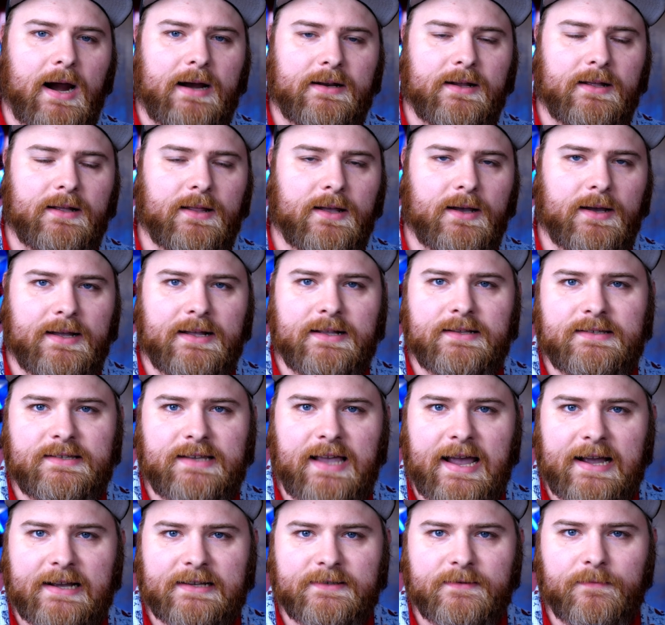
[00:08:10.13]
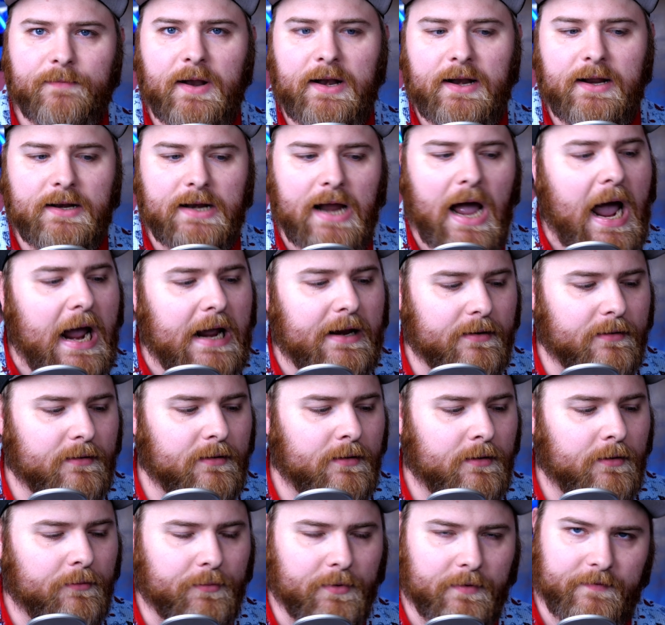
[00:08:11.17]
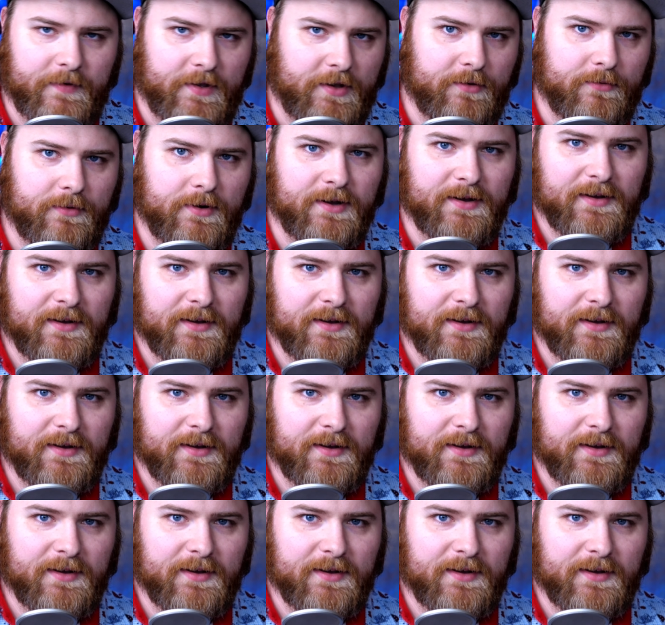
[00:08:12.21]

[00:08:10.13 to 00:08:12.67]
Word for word: I did an Instax Mini 9 review.